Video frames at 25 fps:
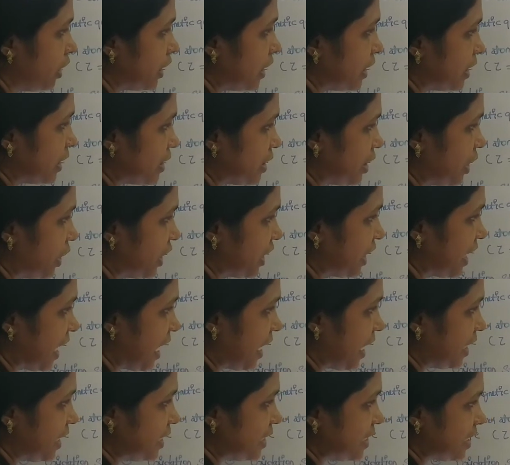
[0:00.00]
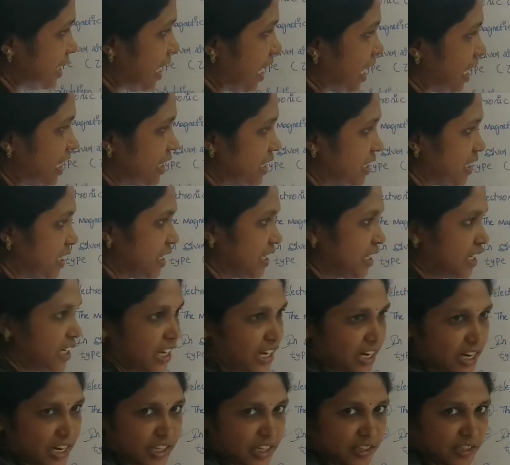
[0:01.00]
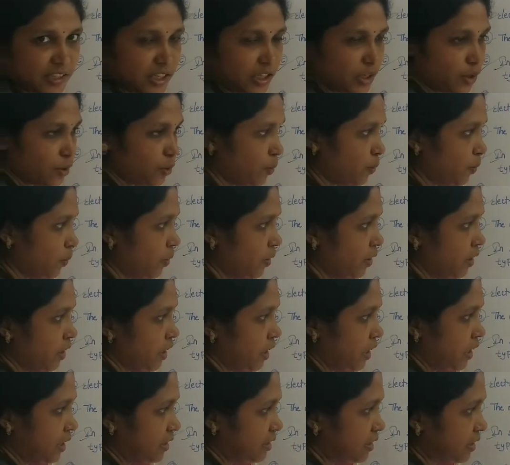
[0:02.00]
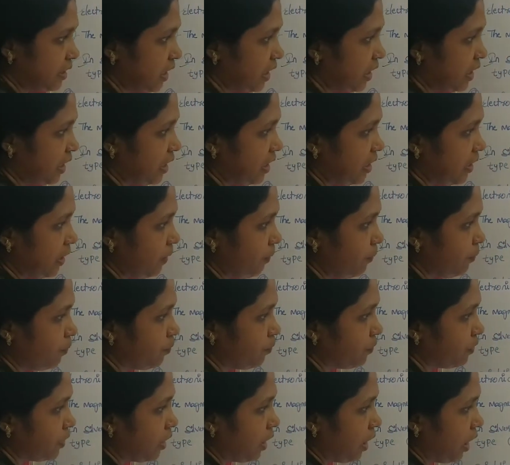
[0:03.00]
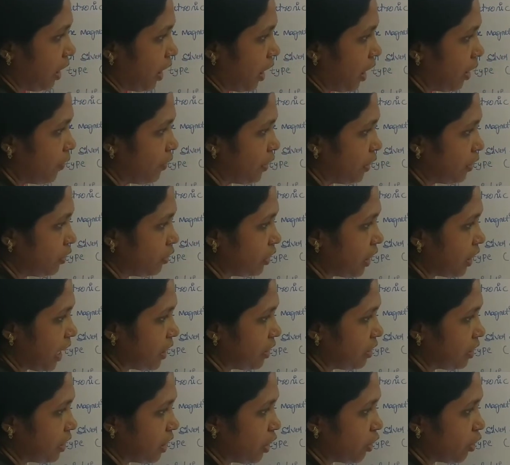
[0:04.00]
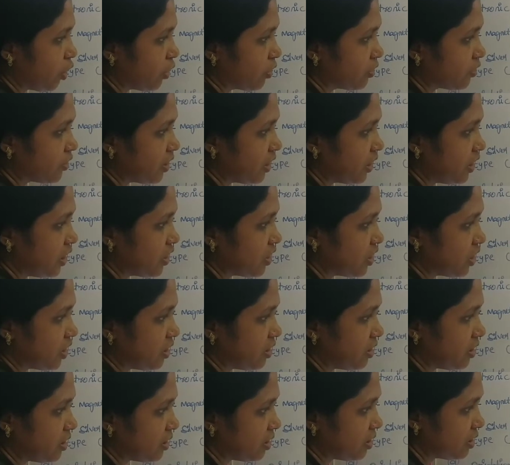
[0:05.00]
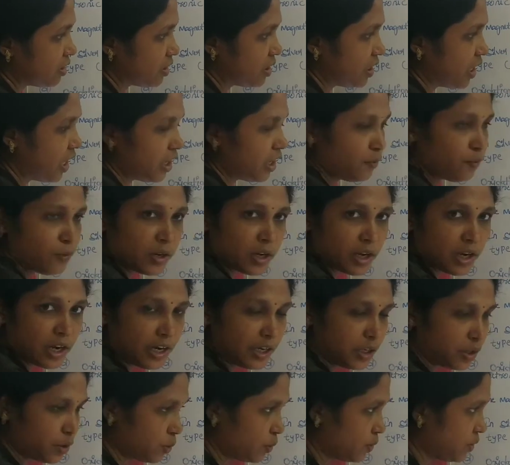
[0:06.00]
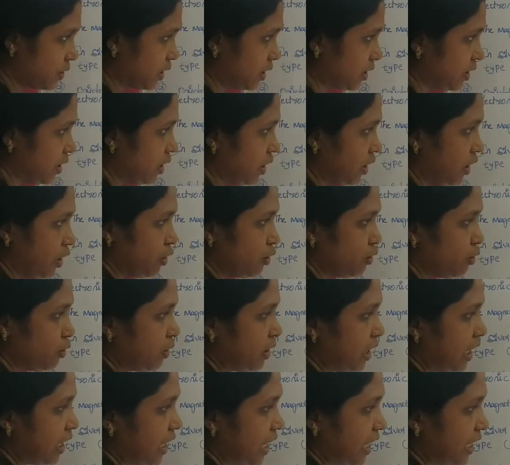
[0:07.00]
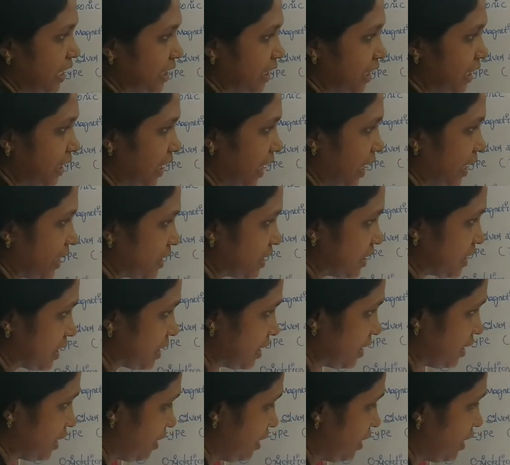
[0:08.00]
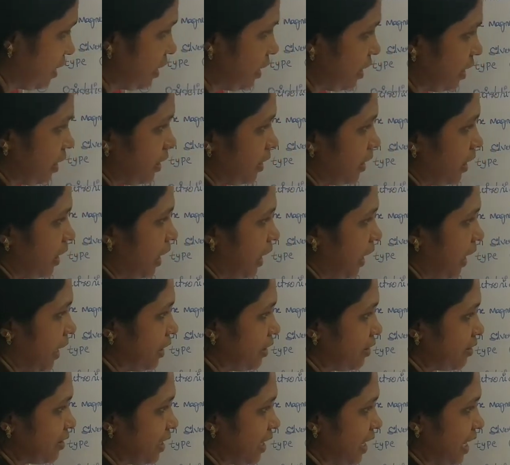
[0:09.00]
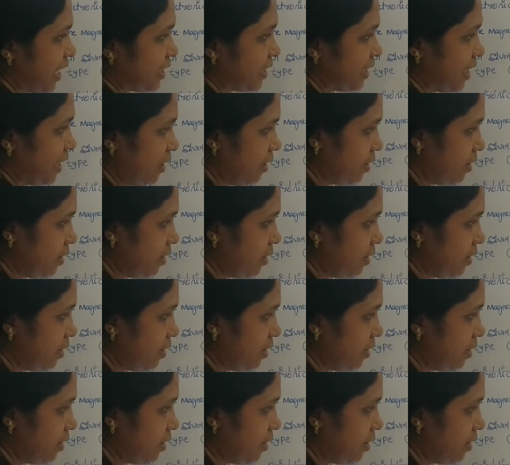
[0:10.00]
does not carry charge. Take a 0. See here, I want to calculate oxidation state for nitrogen. So that I think it's hydrogen has a